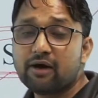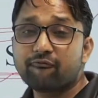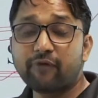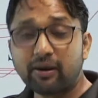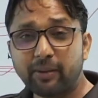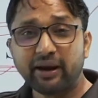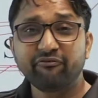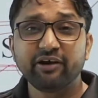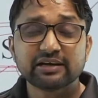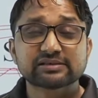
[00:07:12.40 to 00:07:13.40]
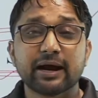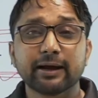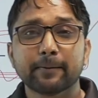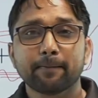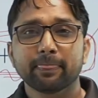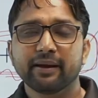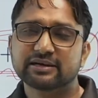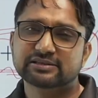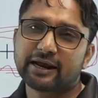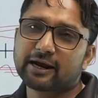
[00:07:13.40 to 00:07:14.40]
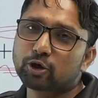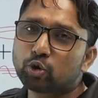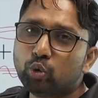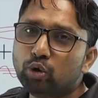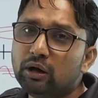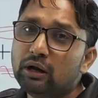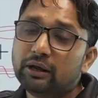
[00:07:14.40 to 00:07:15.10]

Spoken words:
One benefit is that it's like a tool.